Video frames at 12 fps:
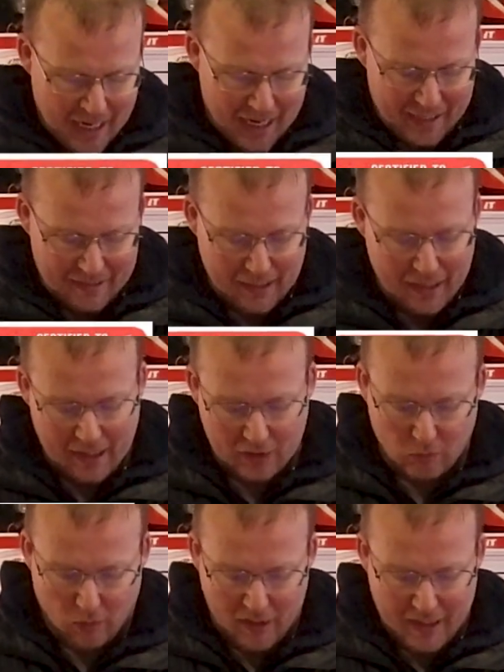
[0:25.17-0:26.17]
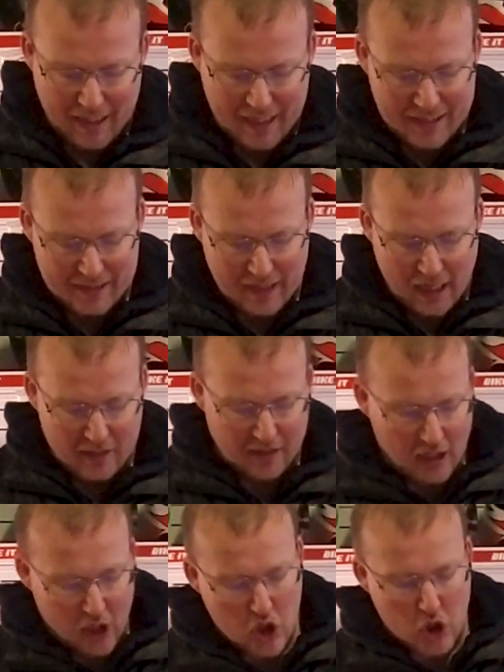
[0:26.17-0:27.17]
And the next one is
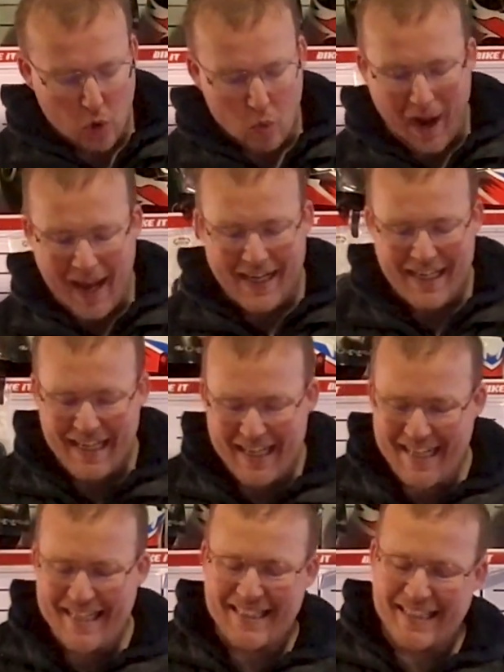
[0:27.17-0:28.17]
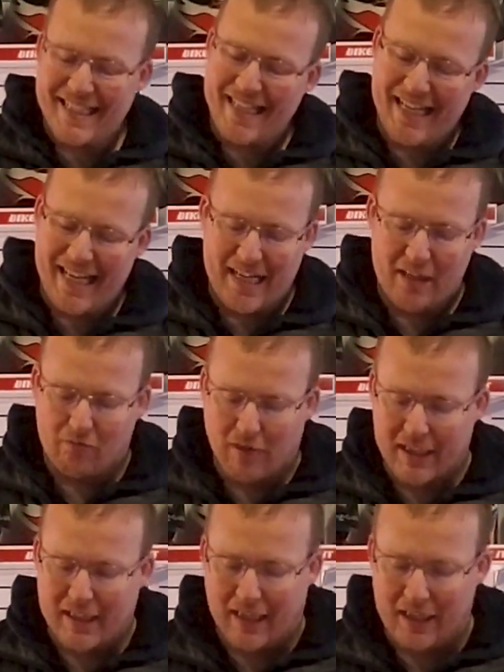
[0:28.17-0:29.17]
the UNECE
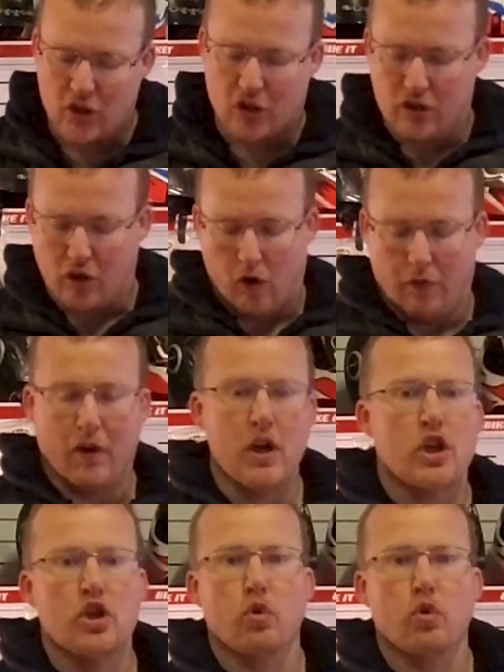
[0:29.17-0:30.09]
regulations of